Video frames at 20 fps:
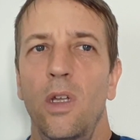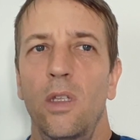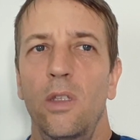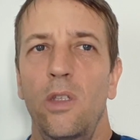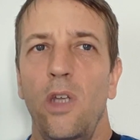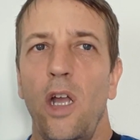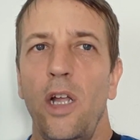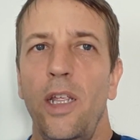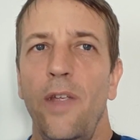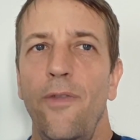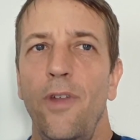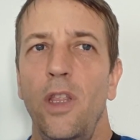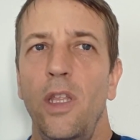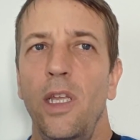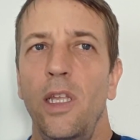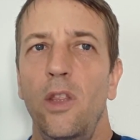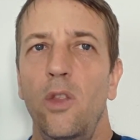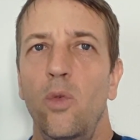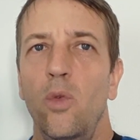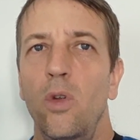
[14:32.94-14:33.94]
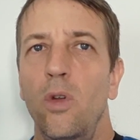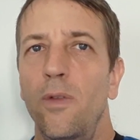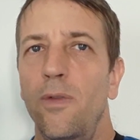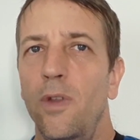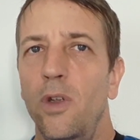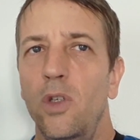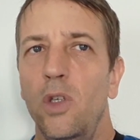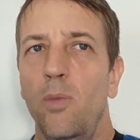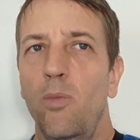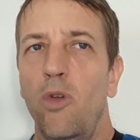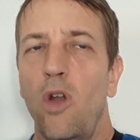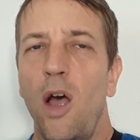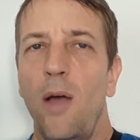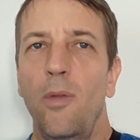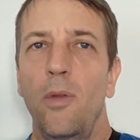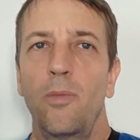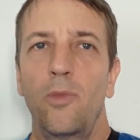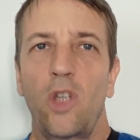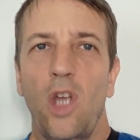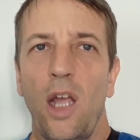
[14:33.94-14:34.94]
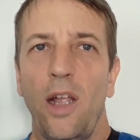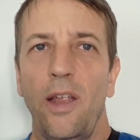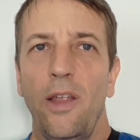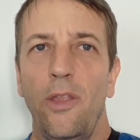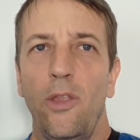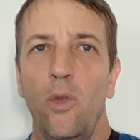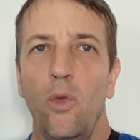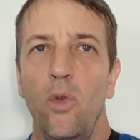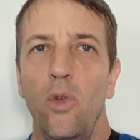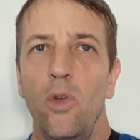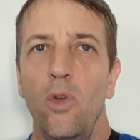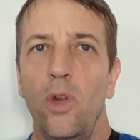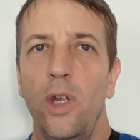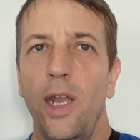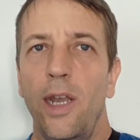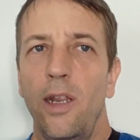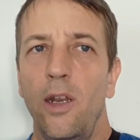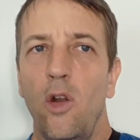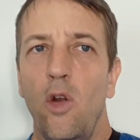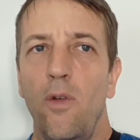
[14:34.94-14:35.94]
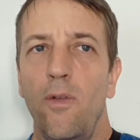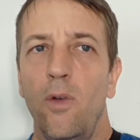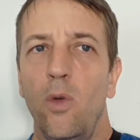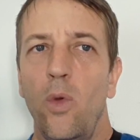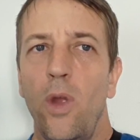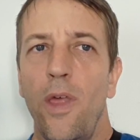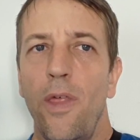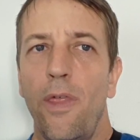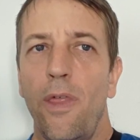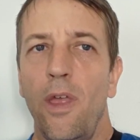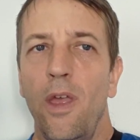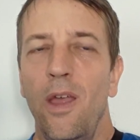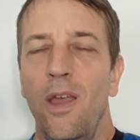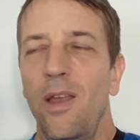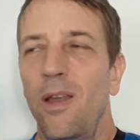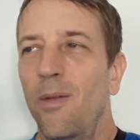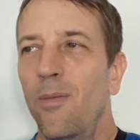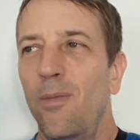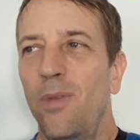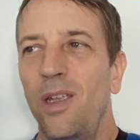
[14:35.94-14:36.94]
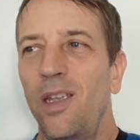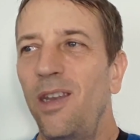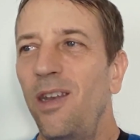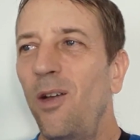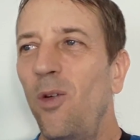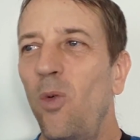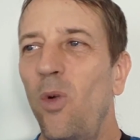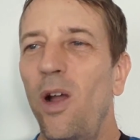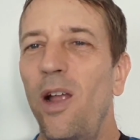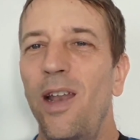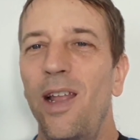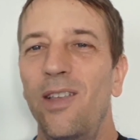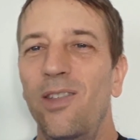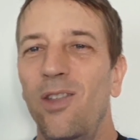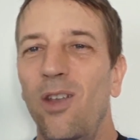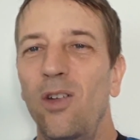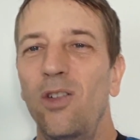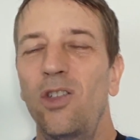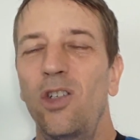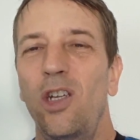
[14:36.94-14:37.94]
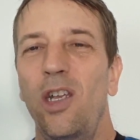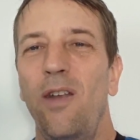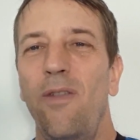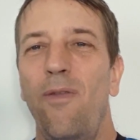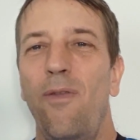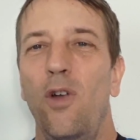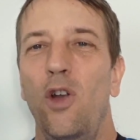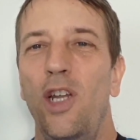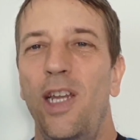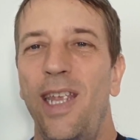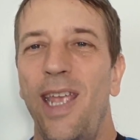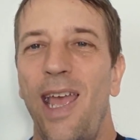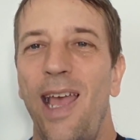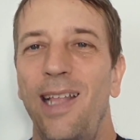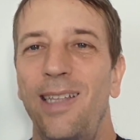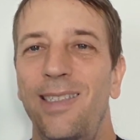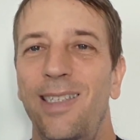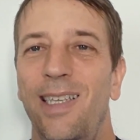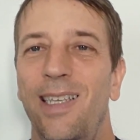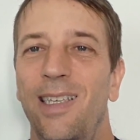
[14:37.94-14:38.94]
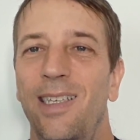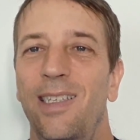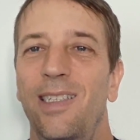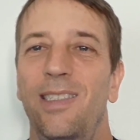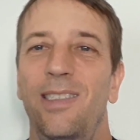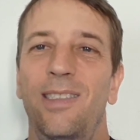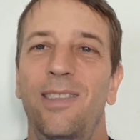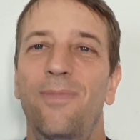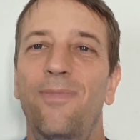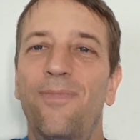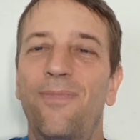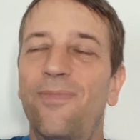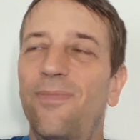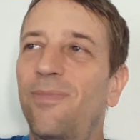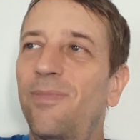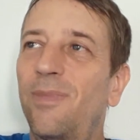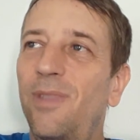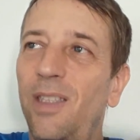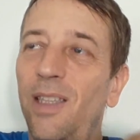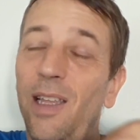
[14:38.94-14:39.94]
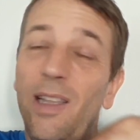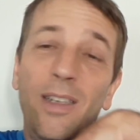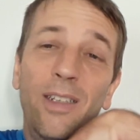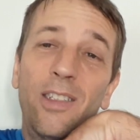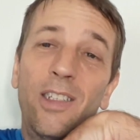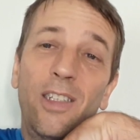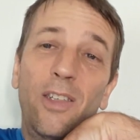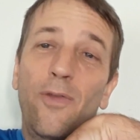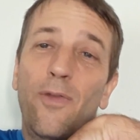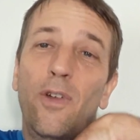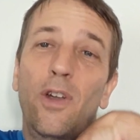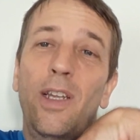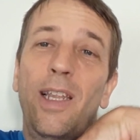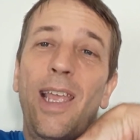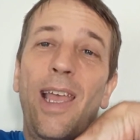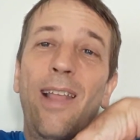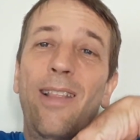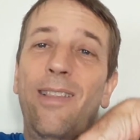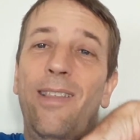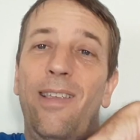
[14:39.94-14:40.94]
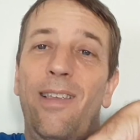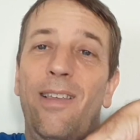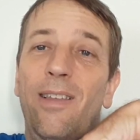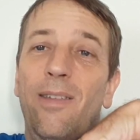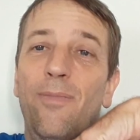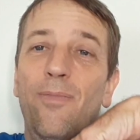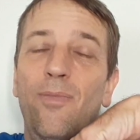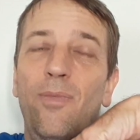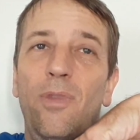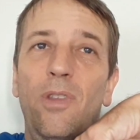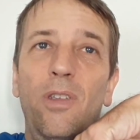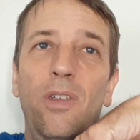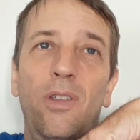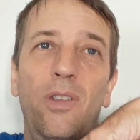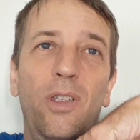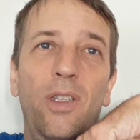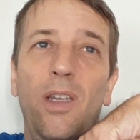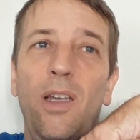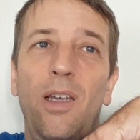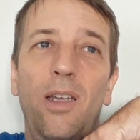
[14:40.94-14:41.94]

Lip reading: talk everything through. If there's a problem, talk it through, get it over with. But you know what? As long as you can forget, then just forget. Just